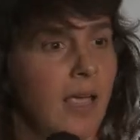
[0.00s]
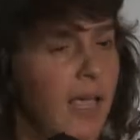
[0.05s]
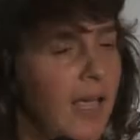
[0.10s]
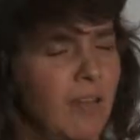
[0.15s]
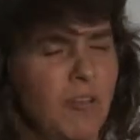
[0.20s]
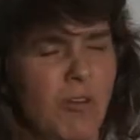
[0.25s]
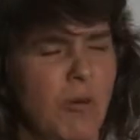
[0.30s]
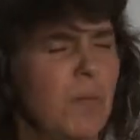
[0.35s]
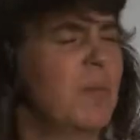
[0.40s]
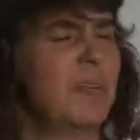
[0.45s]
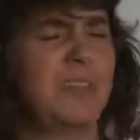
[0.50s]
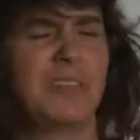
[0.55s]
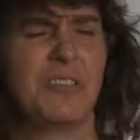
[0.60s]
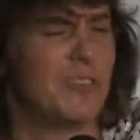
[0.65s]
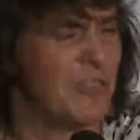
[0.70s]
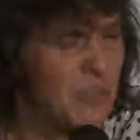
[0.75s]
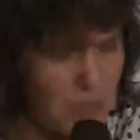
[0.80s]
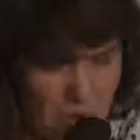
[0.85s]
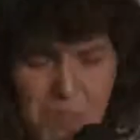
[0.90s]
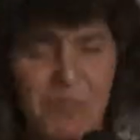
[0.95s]
And nobody's
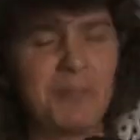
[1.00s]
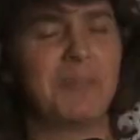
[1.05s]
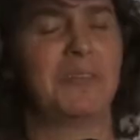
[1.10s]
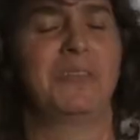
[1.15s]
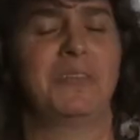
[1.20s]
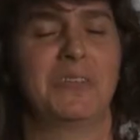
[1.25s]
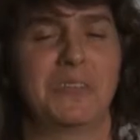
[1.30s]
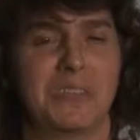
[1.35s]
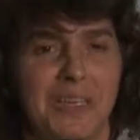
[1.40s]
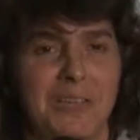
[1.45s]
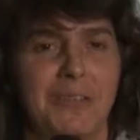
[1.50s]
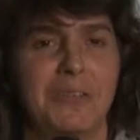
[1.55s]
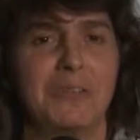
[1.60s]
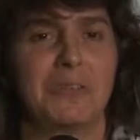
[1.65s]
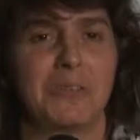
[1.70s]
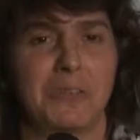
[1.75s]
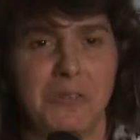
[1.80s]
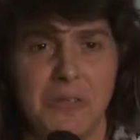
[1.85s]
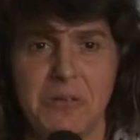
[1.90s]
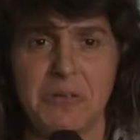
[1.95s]
nobody to say
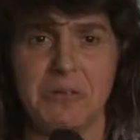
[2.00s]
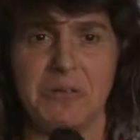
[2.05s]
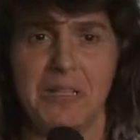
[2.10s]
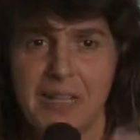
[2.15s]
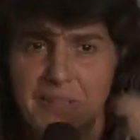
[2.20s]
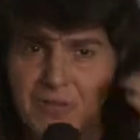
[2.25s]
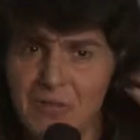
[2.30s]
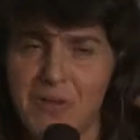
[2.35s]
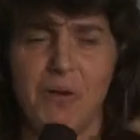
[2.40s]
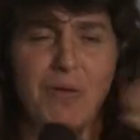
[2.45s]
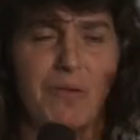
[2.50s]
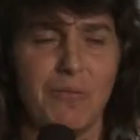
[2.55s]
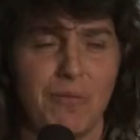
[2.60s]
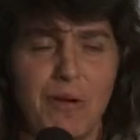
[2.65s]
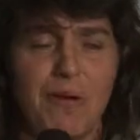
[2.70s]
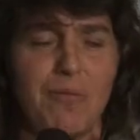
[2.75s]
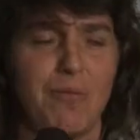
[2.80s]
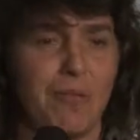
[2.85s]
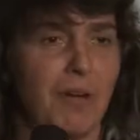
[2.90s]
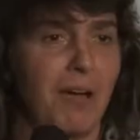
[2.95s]
that to you unless very,
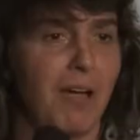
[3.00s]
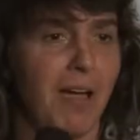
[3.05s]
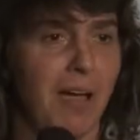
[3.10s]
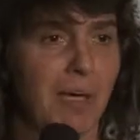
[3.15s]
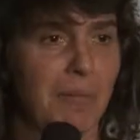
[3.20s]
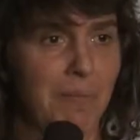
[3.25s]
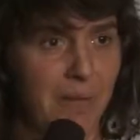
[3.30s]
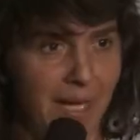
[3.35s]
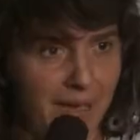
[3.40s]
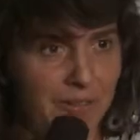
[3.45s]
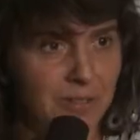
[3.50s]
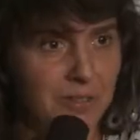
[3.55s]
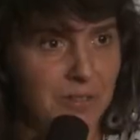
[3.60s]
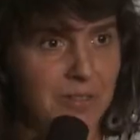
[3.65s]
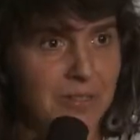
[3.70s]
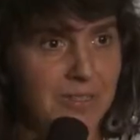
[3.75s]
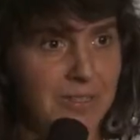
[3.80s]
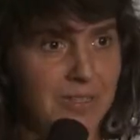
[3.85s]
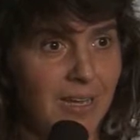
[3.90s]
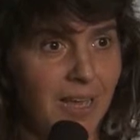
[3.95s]
very, very high
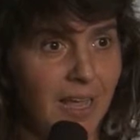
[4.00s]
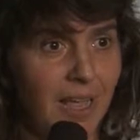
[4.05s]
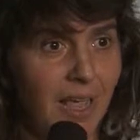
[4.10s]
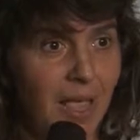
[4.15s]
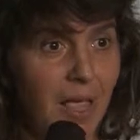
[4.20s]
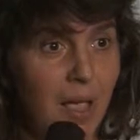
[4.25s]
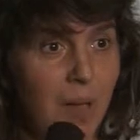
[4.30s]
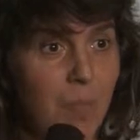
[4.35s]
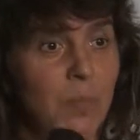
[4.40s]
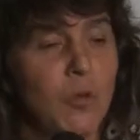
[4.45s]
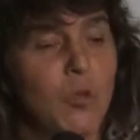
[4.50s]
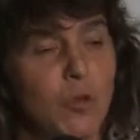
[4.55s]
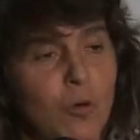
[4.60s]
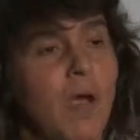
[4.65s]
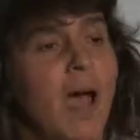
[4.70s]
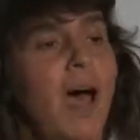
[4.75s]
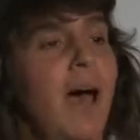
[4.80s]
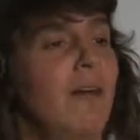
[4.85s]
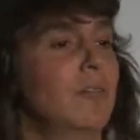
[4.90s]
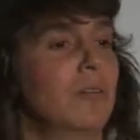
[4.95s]
masters. You
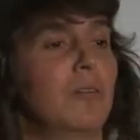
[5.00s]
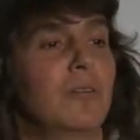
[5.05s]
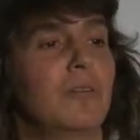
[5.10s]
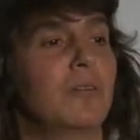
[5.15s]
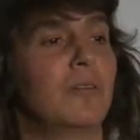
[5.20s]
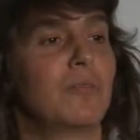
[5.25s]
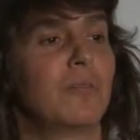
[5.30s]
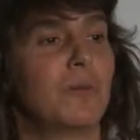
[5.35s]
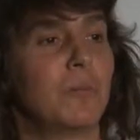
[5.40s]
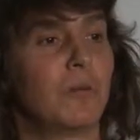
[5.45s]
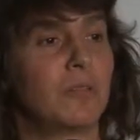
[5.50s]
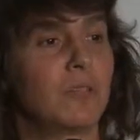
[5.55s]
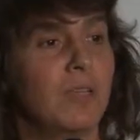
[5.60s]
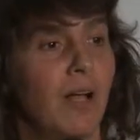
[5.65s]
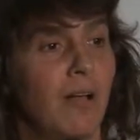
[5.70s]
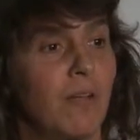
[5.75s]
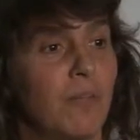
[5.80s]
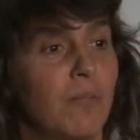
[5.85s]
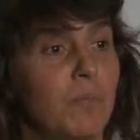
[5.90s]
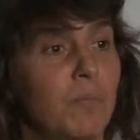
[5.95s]
have to learn it from
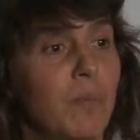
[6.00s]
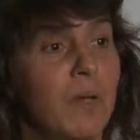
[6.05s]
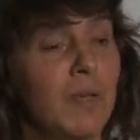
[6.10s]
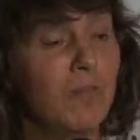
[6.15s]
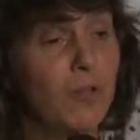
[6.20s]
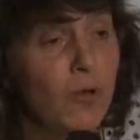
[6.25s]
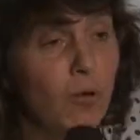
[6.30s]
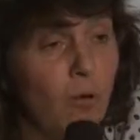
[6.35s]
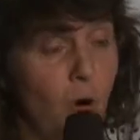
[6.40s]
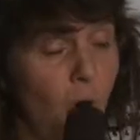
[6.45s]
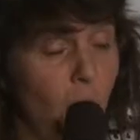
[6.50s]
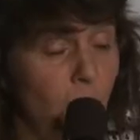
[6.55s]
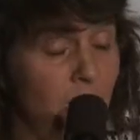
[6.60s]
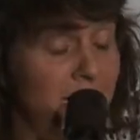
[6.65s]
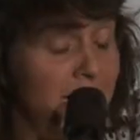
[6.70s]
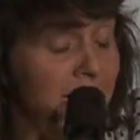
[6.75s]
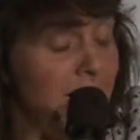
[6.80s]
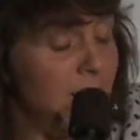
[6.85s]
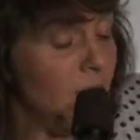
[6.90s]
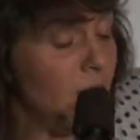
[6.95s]
yourself. But if your
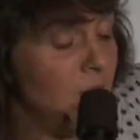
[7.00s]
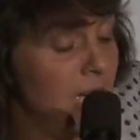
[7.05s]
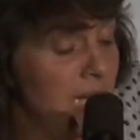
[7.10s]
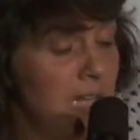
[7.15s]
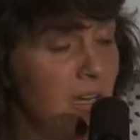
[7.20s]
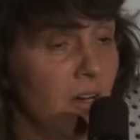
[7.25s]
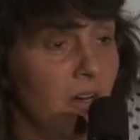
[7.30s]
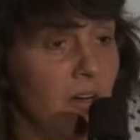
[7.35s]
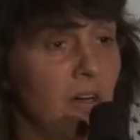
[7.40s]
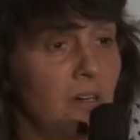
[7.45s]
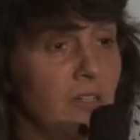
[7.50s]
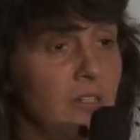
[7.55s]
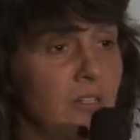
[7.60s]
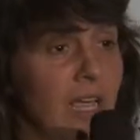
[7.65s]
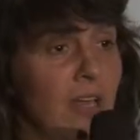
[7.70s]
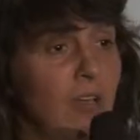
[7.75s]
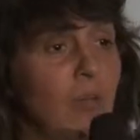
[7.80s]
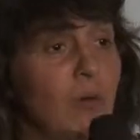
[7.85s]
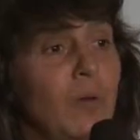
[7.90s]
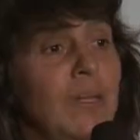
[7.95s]
knee hurts
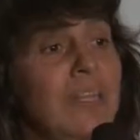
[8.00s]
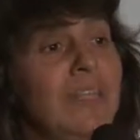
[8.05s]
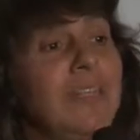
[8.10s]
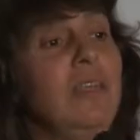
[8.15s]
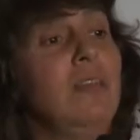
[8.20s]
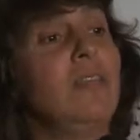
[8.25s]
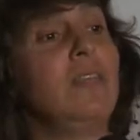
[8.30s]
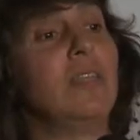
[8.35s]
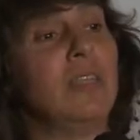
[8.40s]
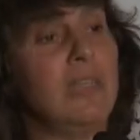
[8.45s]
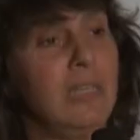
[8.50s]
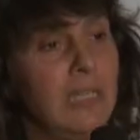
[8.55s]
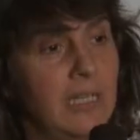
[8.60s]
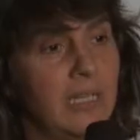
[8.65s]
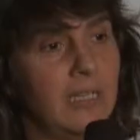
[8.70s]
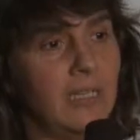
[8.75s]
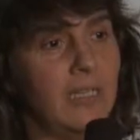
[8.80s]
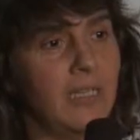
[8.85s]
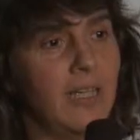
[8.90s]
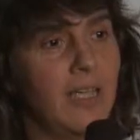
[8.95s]
and you only heal the
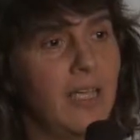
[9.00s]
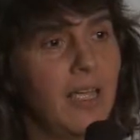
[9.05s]
knee,